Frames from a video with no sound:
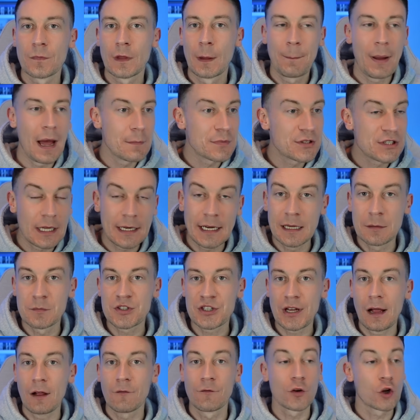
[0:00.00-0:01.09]
Pep said it
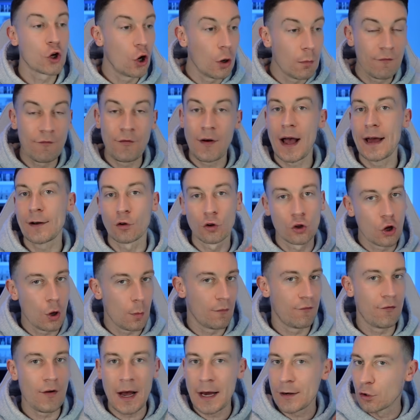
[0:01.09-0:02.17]
himself, cup final, cup
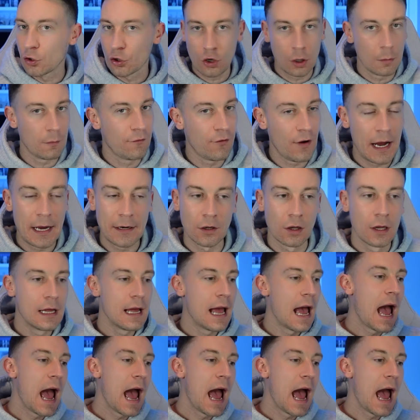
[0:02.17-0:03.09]
final, cup final.